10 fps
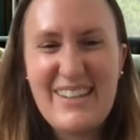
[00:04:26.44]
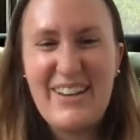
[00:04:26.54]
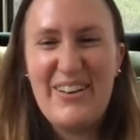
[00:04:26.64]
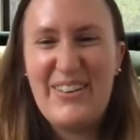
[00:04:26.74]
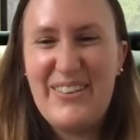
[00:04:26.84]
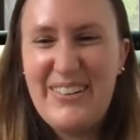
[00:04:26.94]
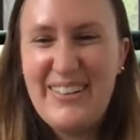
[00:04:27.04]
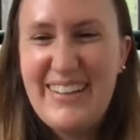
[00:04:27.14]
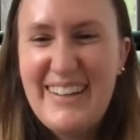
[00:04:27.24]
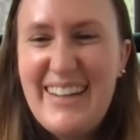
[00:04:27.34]

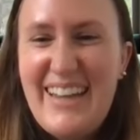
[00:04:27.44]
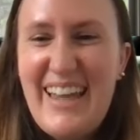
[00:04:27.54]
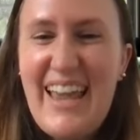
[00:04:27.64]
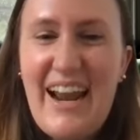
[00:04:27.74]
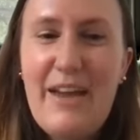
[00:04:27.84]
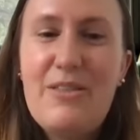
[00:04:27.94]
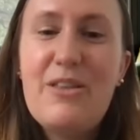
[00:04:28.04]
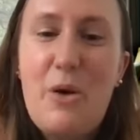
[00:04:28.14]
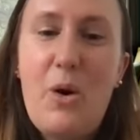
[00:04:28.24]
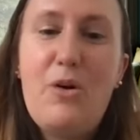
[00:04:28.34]
So,
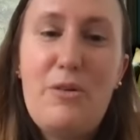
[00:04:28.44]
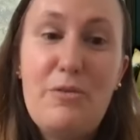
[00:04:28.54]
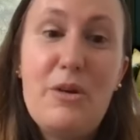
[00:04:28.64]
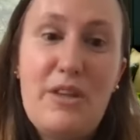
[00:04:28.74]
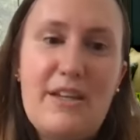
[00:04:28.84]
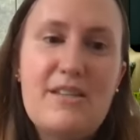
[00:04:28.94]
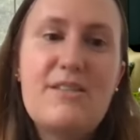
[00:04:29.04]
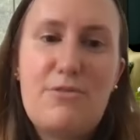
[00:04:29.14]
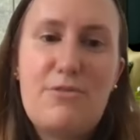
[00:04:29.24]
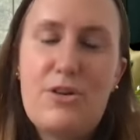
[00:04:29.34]
and the goal really
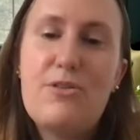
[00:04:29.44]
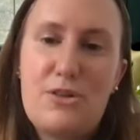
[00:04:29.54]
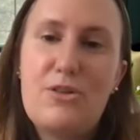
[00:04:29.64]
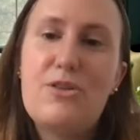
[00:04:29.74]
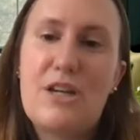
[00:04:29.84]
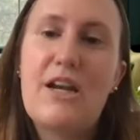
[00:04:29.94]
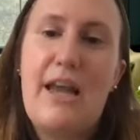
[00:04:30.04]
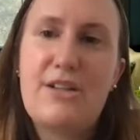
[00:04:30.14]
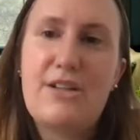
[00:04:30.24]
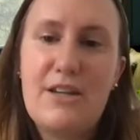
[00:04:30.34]
is for you two to
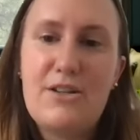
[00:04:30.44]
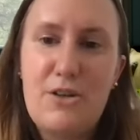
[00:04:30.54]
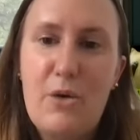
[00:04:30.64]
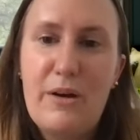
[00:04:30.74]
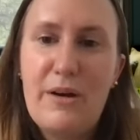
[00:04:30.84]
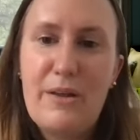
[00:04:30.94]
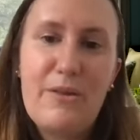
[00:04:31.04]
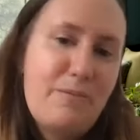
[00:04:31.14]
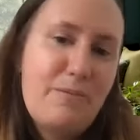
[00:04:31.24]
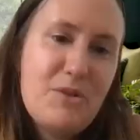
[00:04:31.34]
connect and get to know one
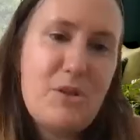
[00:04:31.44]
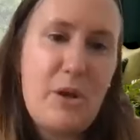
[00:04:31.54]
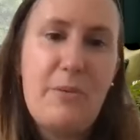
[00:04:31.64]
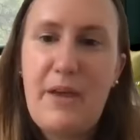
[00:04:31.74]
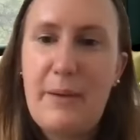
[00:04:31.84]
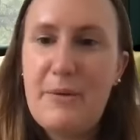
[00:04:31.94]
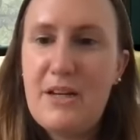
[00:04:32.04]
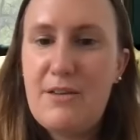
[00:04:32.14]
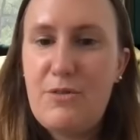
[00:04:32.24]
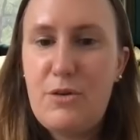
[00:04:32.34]
another. So I'm going
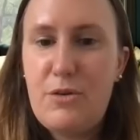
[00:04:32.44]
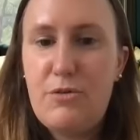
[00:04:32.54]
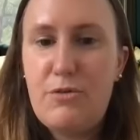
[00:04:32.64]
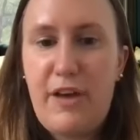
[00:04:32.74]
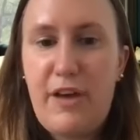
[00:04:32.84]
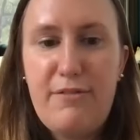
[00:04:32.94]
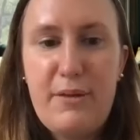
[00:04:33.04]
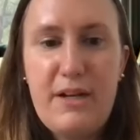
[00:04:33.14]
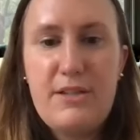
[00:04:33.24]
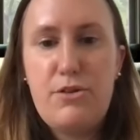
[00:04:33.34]
to give you 5
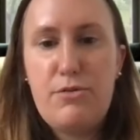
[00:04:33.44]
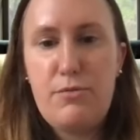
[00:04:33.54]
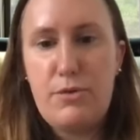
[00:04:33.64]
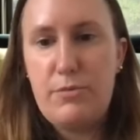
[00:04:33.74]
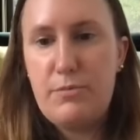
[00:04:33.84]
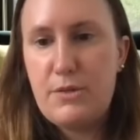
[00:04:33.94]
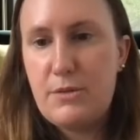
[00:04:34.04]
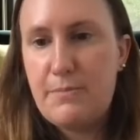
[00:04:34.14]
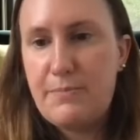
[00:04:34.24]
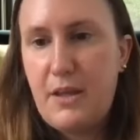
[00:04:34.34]
minutes in your rooms.